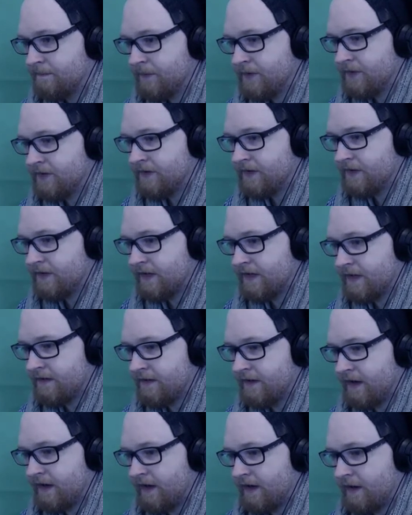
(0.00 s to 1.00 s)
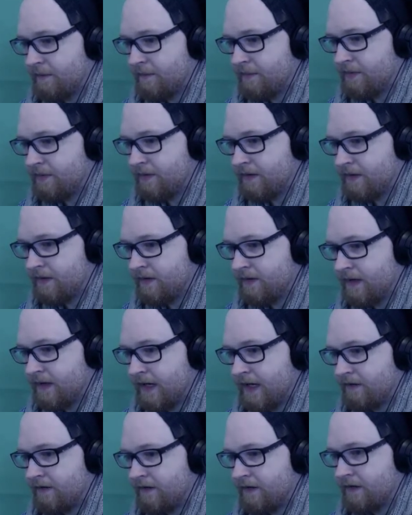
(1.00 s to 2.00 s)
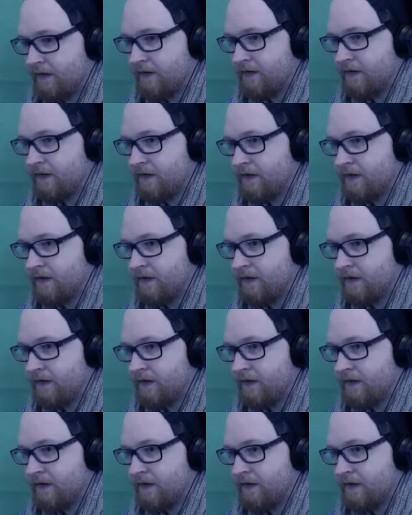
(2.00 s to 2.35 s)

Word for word: we just need to get an up arrow